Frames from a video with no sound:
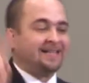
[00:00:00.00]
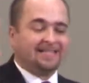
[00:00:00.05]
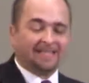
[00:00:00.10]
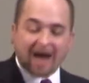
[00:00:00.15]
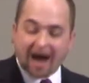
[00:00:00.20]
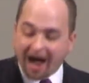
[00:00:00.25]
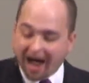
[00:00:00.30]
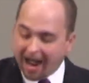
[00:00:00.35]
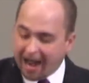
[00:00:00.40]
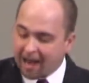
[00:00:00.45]

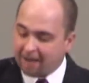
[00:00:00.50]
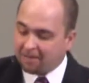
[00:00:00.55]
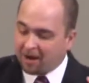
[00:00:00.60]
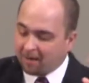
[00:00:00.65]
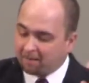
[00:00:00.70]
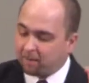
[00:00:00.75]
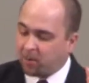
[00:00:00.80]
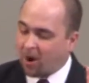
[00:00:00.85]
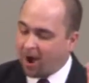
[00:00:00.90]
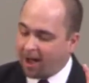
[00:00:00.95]
time
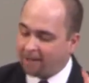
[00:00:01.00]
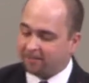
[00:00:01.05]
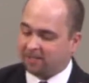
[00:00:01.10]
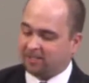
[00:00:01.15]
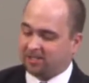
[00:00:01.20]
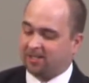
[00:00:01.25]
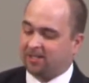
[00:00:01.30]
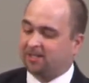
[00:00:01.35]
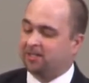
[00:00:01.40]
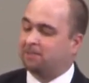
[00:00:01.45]

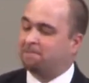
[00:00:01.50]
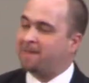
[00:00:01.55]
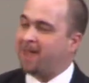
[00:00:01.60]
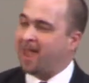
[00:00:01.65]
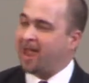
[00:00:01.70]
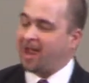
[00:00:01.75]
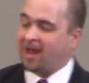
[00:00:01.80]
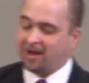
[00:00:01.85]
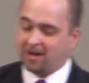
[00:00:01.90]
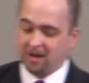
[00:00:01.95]
promises
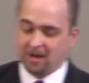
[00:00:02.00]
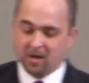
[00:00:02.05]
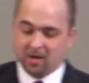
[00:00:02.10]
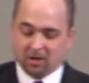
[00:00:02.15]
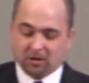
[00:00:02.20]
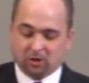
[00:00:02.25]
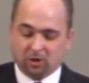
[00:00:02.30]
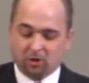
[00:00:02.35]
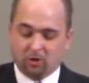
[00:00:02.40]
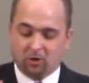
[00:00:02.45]
made
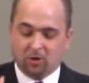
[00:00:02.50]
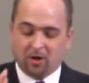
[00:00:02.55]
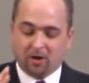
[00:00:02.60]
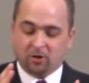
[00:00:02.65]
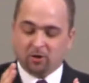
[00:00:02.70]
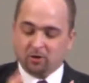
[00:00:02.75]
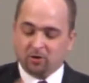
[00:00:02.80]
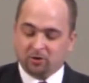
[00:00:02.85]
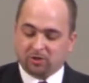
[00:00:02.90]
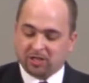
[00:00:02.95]
to
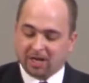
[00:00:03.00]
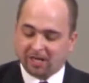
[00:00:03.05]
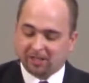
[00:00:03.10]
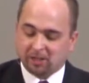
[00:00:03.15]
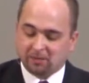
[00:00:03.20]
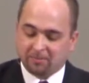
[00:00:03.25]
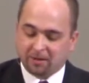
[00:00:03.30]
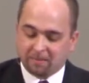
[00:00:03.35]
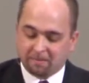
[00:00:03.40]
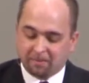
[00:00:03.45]
New
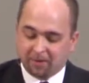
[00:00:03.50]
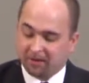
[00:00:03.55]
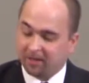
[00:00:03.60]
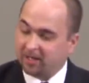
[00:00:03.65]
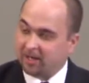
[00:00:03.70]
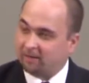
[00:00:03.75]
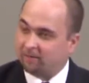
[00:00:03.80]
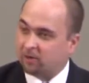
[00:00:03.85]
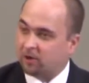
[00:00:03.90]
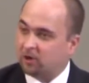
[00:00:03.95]
Testament
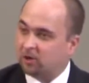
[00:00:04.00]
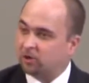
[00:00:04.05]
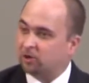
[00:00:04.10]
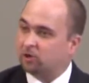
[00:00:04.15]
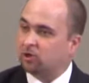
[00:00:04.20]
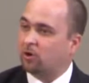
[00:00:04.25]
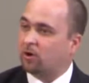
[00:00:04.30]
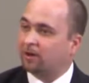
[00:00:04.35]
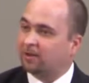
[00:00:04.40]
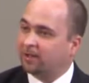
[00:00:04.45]
believers
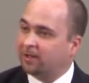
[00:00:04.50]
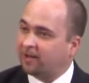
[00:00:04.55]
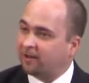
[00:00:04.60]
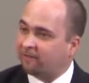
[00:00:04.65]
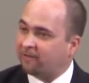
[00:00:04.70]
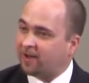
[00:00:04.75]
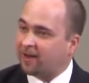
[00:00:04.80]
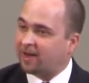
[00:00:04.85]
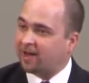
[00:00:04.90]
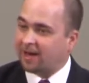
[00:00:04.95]
who are
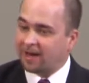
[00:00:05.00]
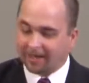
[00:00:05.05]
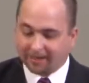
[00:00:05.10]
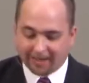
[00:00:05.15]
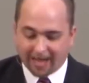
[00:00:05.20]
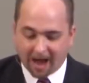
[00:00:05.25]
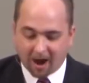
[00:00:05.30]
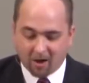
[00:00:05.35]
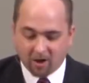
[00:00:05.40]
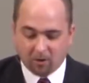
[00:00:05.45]
living and
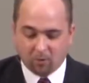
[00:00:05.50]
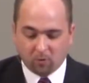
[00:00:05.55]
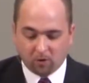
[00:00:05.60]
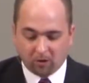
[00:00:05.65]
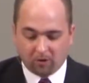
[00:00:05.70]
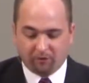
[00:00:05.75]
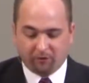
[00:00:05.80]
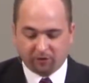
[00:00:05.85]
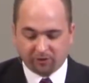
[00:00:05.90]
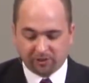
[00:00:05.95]
allowing
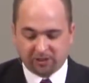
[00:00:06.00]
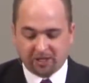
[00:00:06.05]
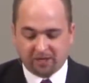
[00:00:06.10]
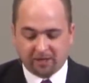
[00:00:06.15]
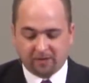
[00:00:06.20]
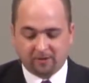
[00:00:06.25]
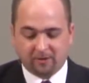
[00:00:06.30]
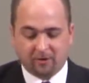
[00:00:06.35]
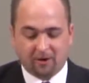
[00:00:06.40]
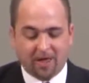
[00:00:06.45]
willful sin
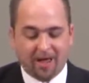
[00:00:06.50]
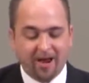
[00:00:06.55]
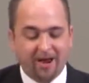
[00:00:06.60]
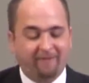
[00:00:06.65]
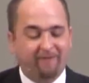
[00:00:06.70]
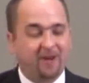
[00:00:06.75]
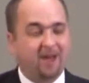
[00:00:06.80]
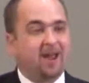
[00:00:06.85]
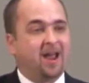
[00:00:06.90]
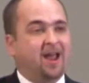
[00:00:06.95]
in their
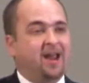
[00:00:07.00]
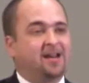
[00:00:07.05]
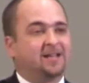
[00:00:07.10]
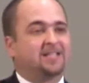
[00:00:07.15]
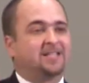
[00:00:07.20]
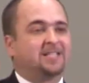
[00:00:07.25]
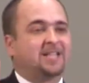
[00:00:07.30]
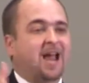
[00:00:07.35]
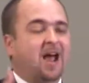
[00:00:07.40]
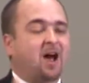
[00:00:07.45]
life, and it
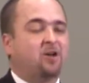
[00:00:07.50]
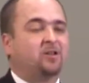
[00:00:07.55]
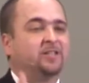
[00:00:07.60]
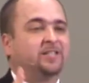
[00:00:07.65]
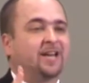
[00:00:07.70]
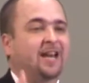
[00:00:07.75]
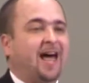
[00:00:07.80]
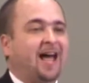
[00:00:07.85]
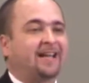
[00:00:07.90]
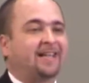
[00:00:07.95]
sounds
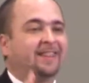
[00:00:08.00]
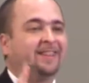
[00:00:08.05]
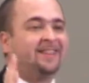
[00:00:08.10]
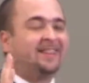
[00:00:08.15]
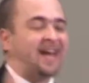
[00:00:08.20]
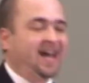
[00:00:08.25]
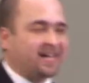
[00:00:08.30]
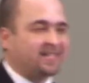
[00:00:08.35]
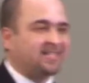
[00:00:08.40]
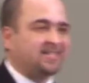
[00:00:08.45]
like
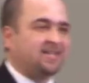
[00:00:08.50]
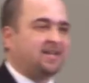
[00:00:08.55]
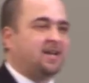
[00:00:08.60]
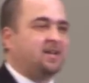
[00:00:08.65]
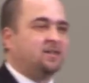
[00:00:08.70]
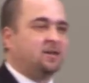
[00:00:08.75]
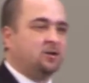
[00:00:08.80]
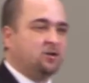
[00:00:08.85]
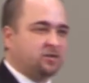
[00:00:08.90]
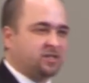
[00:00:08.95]
this in
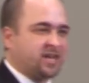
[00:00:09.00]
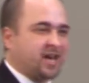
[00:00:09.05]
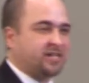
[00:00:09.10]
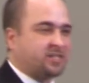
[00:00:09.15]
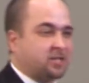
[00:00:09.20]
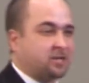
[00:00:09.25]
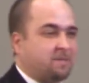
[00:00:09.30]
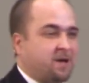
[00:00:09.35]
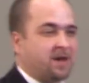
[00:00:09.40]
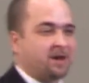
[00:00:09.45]
the New
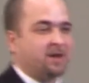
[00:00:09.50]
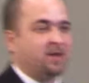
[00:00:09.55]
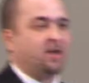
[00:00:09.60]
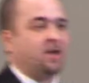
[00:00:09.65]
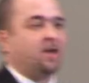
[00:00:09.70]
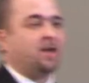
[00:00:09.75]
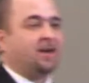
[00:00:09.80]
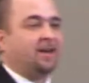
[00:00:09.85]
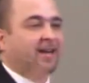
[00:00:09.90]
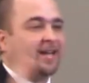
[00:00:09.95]
Testament.
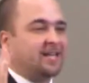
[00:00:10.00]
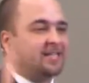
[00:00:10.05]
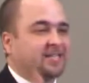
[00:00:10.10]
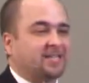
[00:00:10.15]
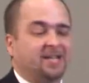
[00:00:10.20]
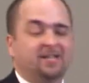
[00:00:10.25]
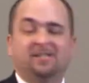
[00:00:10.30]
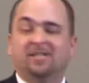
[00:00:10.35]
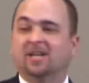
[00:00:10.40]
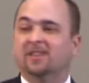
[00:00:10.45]

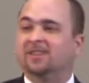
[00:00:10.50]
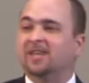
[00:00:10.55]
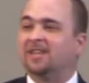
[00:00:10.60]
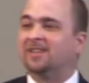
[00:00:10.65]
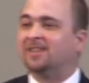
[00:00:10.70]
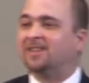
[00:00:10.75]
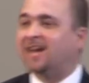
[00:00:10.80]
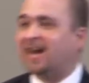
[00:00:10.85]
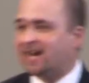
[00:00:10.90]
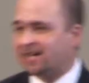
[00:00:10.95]
Listen to the
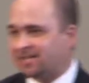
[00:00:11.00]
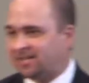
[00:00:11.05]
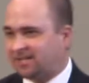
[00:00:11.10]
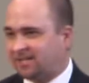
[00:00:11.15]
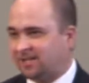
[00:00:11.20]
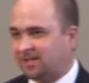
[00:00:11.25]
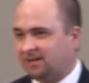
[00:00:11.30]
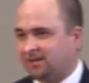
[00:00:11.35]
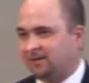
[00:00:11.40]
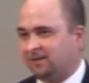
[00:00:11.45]

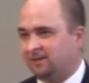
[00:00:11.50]
this.